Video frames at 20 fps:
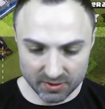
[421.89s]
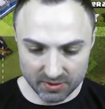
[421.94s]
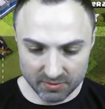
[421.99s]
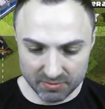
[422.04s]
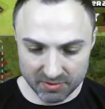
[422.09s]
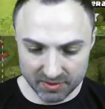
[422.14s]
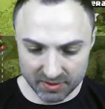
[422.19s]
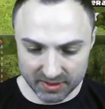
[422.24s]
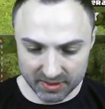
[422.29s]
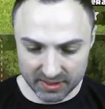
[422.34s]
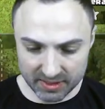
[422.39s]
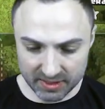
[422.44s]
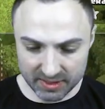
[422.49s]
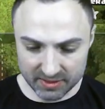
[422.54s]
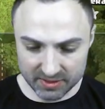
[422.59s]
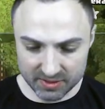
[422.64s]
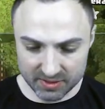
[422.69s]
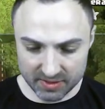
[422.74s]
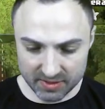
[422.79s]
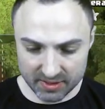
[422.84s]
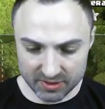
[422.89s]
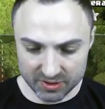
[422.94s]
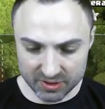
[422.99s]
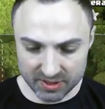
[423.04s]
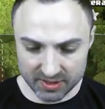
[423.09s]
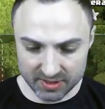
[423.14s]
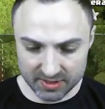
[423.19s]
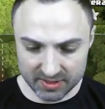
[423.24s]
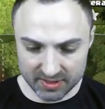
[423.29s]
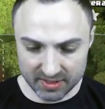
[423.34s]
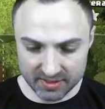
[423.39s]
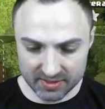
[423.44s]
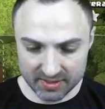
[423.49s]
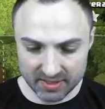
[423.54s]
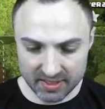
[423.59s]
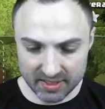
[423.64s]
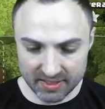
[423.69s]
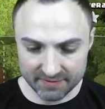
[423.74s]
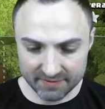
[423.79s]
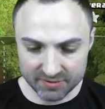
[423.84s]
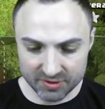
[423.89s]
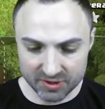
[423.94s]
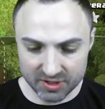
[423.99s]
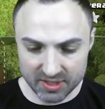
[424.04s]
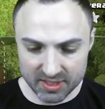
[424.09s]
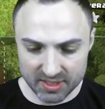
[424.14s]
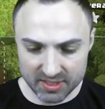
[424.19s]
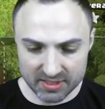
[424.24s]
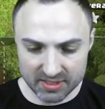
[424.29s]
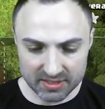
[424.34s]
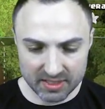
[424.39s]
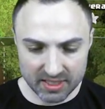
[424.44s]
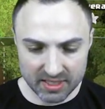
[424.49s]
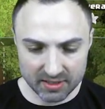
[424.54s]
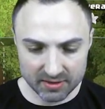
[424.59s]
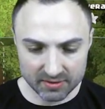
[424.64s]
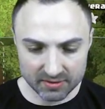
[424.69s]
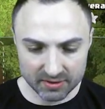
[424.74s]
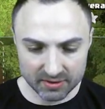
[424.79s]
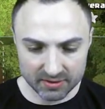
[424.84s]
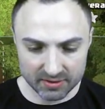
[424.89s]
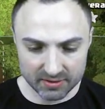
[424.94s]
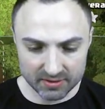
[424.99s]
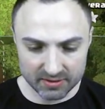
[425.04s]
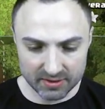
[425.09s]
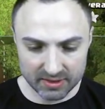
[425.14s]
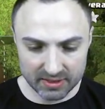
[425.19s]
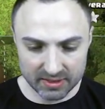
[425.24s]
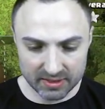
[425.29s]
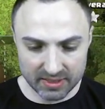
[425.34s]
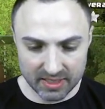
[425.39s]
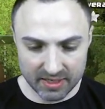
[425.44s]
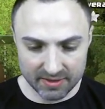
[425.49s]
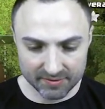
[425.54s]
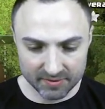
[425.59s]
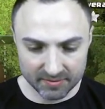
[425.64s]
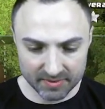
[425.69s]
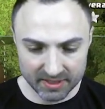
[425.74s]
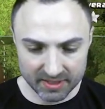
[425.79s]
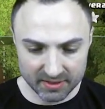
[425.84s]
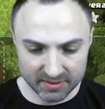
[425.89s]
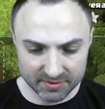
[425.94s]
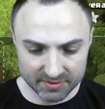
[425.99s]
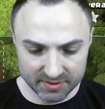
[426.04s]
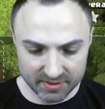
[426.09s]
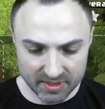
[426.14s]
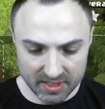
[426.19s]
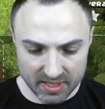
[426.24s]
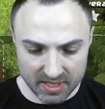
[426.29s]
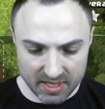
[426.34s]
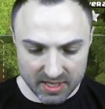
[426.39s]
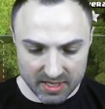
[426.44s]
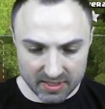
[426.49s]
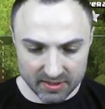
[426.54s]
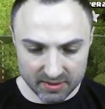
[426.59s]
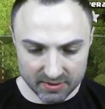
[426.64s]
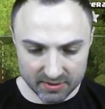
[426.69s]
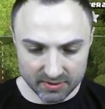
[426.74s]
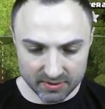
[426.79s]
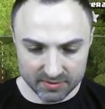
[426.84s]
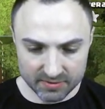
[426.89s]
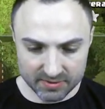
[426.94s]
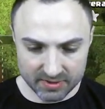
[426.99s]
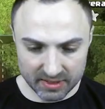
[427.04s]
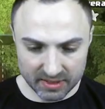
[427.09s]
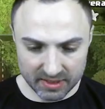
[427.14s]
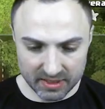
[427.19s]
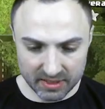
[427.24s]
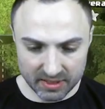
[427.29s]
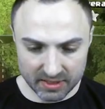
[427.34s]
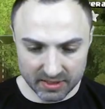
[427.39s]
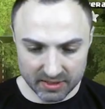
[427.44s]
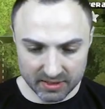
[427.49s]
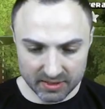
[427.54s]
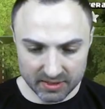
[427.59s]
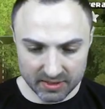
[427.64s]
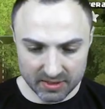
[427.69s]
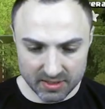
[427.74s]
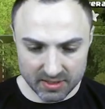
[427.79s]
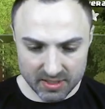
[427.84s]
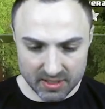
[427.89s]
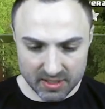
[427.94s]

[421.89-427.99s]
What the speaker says: ability so that she stays alive just a hair longer than everybody else. There goes the king.